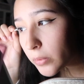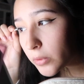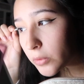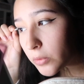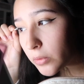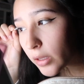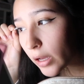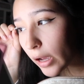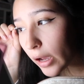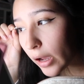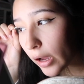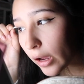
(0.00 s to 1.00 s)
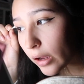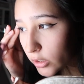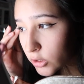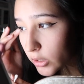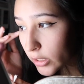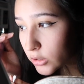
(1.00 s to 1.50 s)
would he do that?
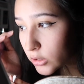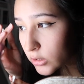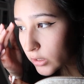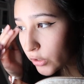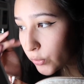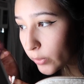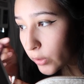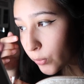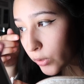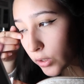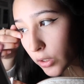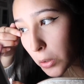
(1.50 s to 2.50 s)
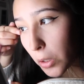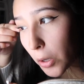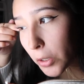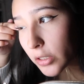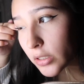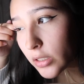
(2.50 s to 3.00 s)
Congratulations, now you made one look
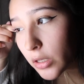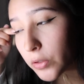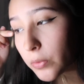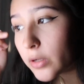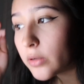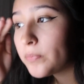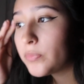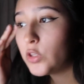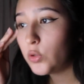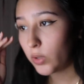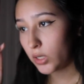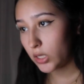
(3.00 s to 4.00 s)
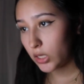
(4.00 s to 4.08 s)
longer than the other one. You want a